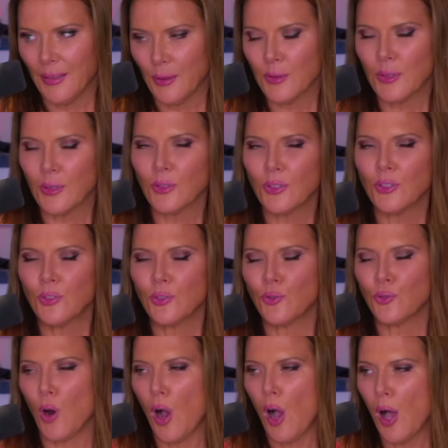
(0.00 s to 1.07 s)
There's a little
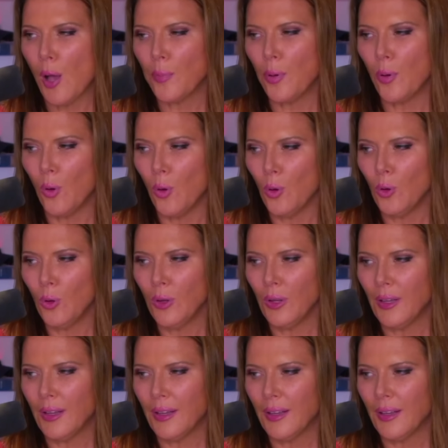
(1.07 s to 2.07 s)
straw poll